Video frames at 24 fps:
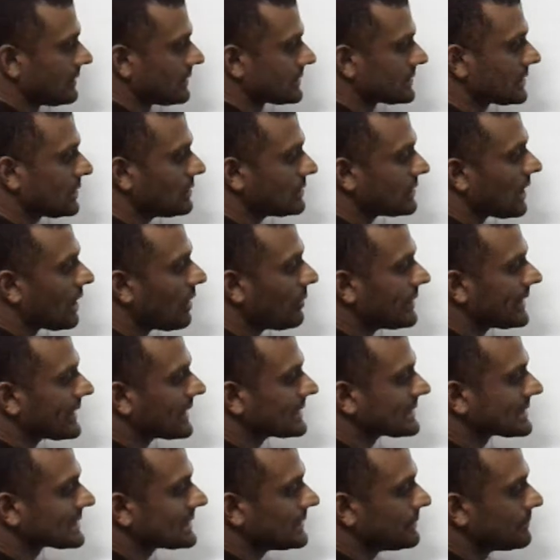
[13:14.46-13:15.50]
So now we
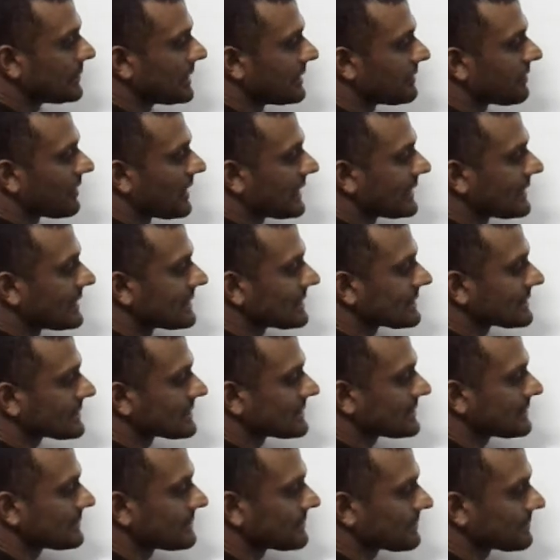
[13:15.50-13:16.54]
can simplify
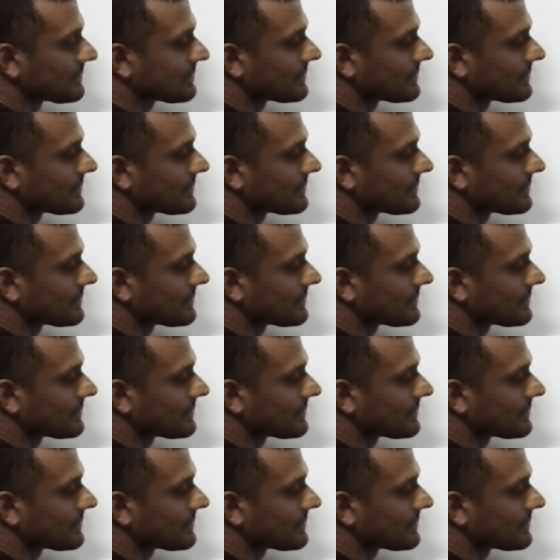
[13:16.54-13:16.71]
this.